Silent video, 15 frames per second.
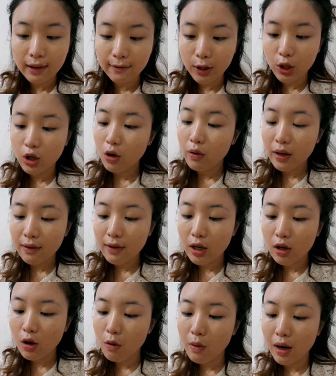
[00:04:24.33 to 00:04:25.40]
If you don't
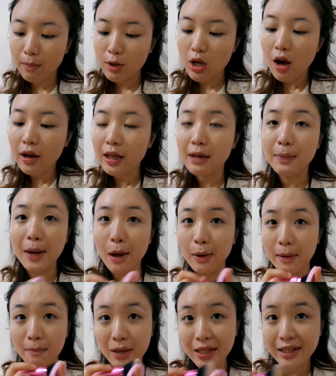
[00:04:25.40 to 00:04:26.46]
even know what I'm talking
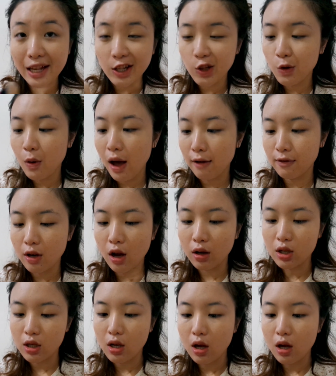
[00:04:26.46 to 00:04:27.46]
about, it means that you have not